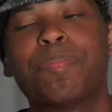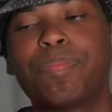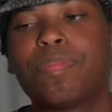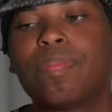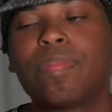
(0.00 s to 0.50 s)

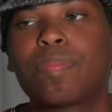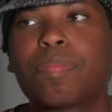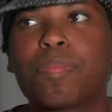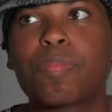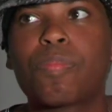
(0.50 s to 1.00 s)
could
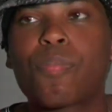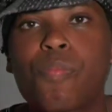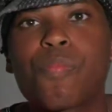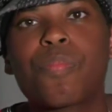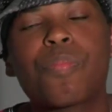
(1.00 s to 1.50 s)
tell
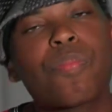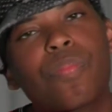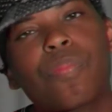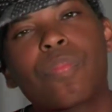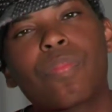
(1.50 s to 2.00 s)
me
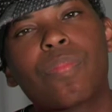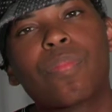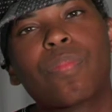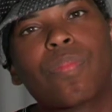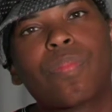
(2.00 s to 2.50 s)
when you came out
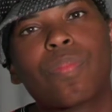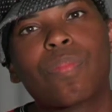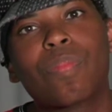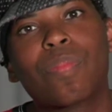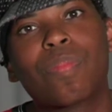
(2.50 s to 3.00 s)
as
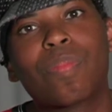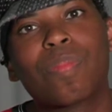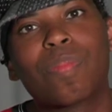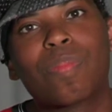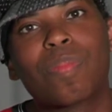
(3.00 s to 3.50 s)
trans and
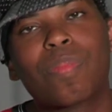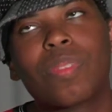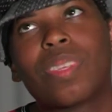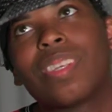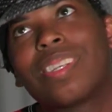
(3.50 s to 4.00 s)
what
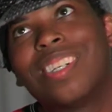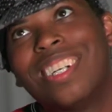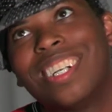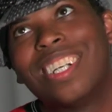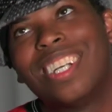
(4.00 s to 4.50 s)
that was like
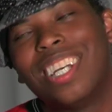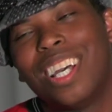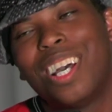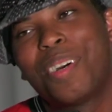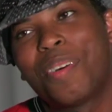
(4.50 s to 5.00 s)
for you.
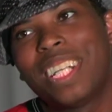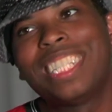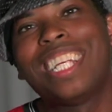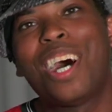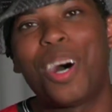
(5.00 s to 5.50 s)
Why is
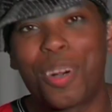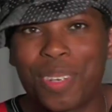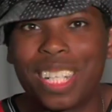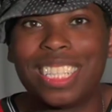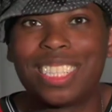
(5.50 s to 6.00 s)
that
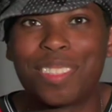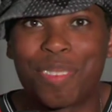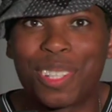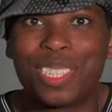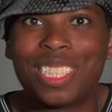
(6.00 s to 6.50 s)
always the
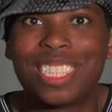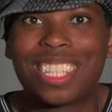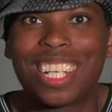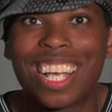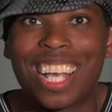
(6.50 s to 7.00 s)
first
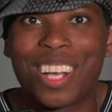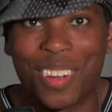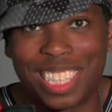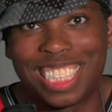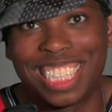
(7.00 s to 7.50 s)

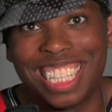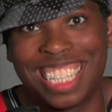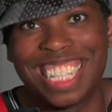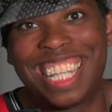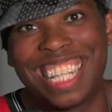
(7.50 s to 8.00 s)
question
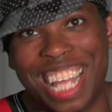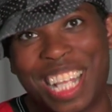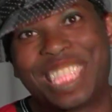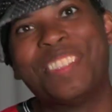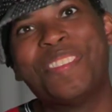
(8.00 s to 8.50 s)
that
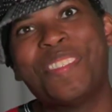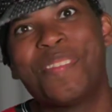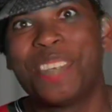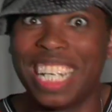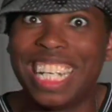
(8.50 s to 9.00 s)

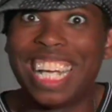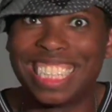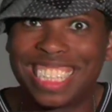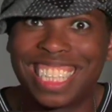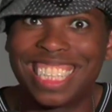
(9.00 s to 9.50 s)
we get
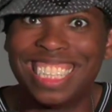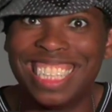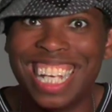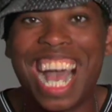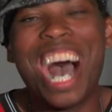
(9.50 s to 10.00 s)
answered?
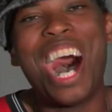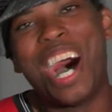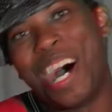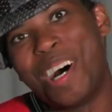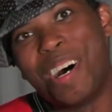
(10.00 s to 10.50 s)

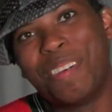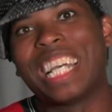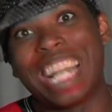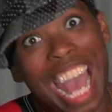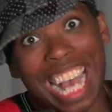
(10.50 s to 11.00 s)
Or you get
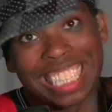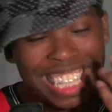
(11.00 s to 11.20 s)
asked,